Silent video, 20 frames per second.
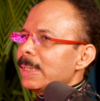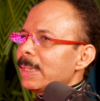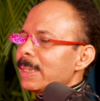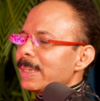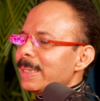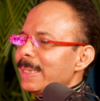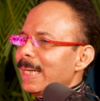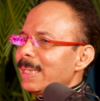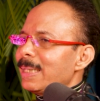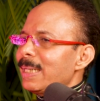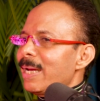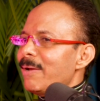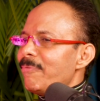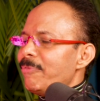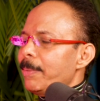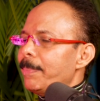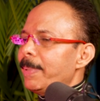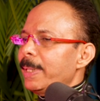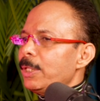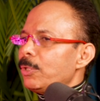Get
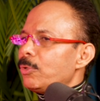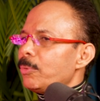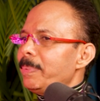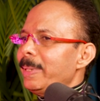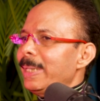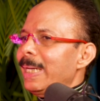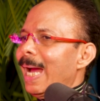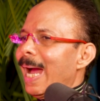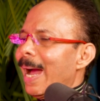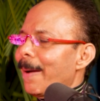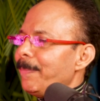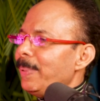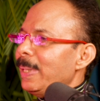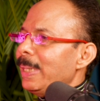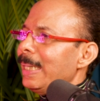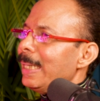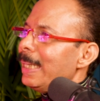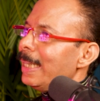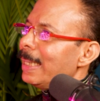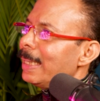everybody to be happy,
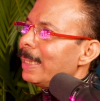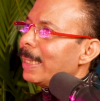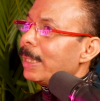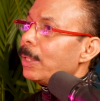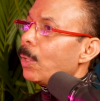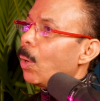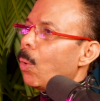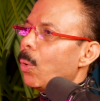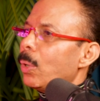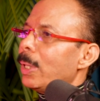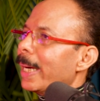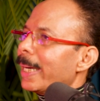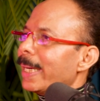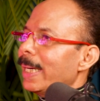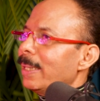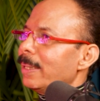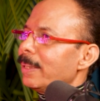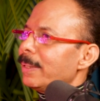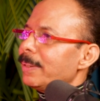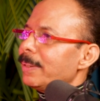healed, and whole again.